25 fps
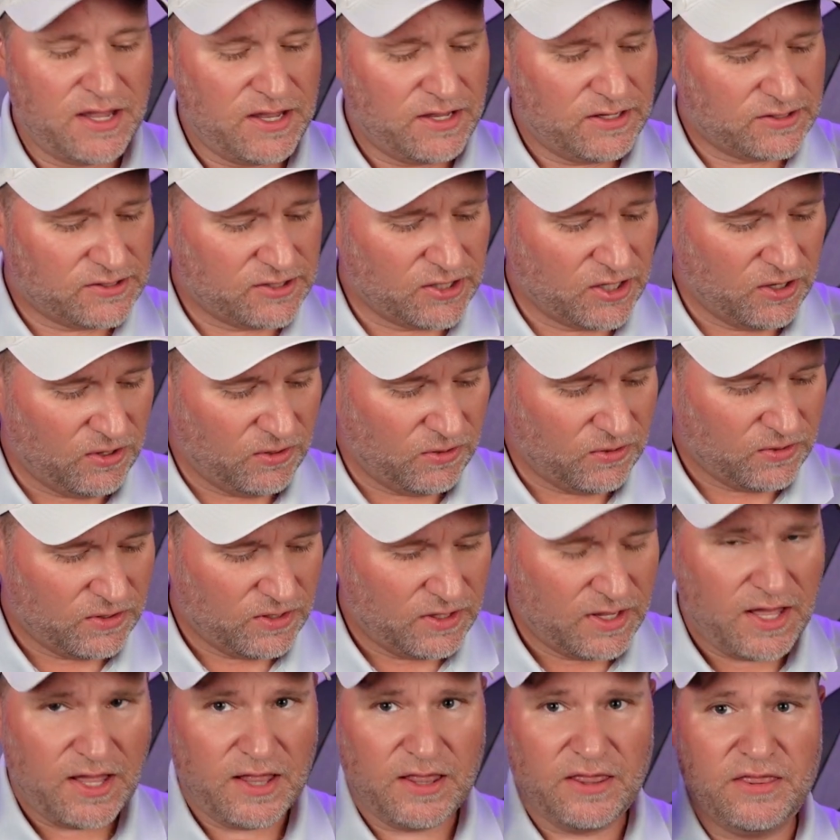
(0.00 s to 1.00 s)
So,
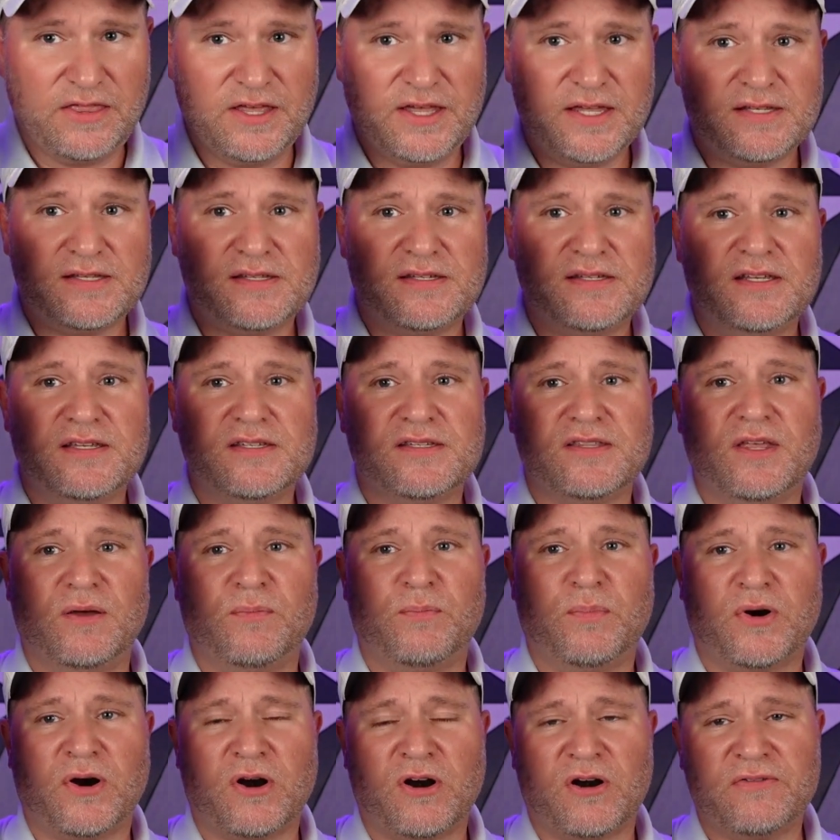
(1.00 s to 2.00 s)
this is the
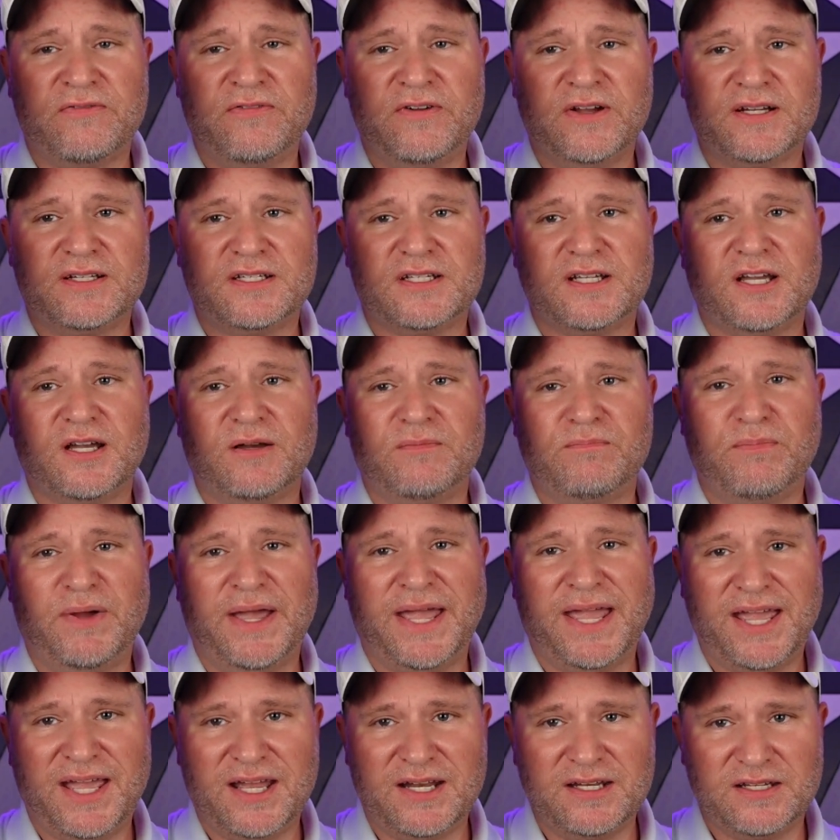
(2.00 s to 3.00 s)
perfect
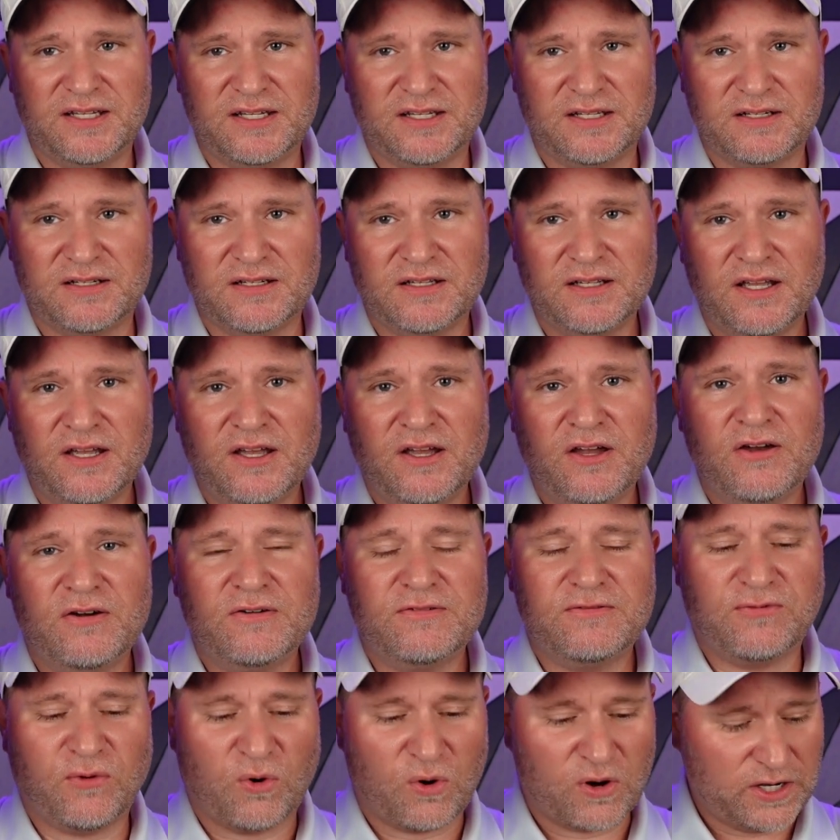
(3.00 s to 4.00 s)
companion
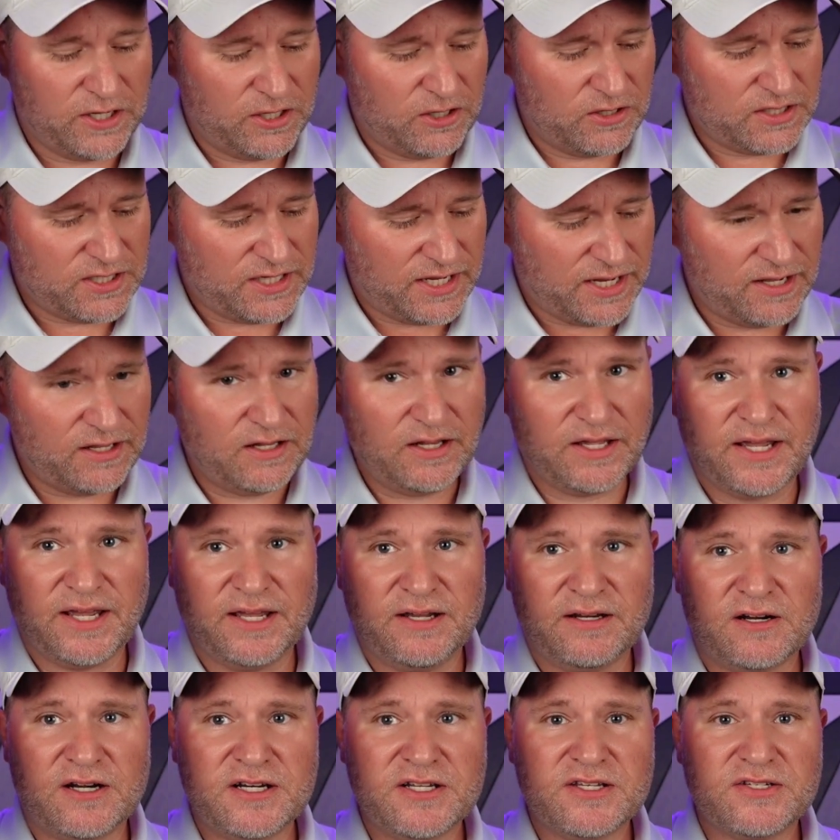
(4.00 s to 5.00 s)
for your
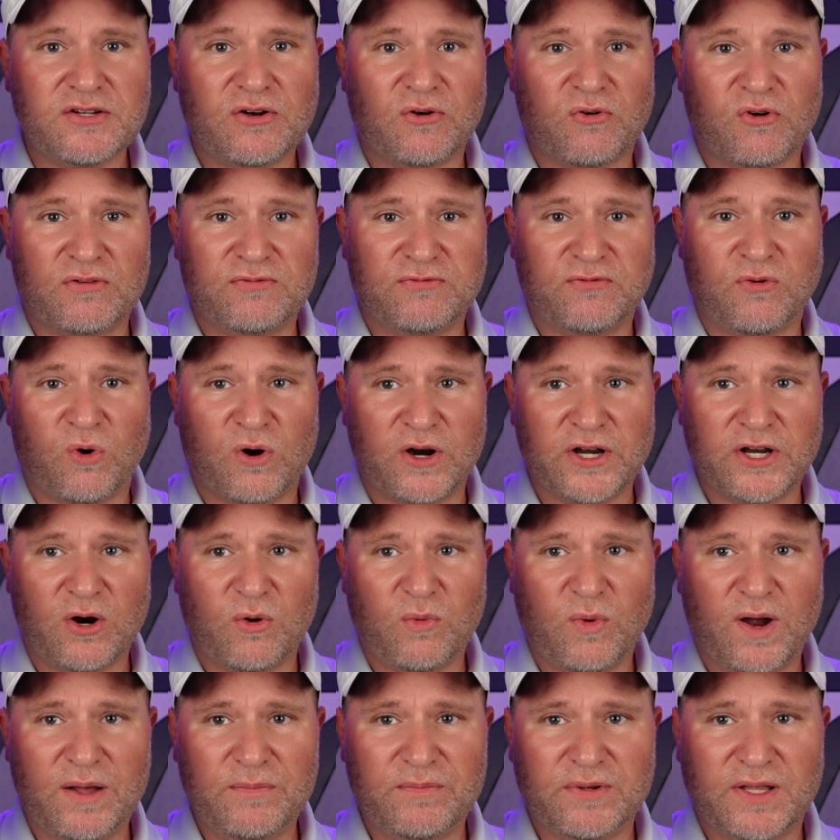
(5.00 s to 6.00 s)
TailAirs or for your
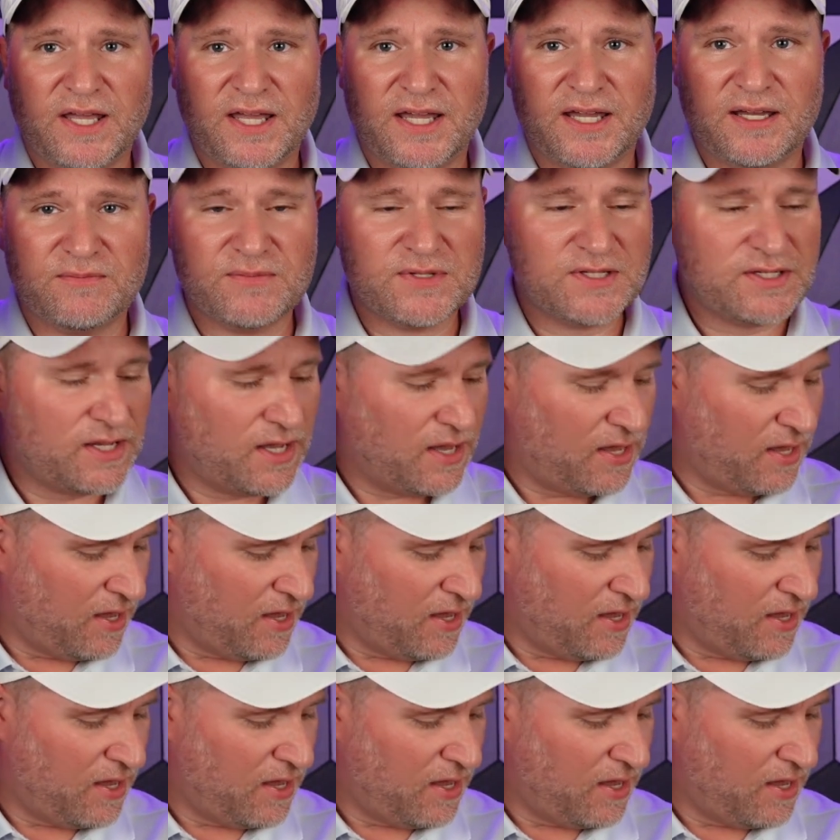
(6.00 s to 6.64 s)
webcams.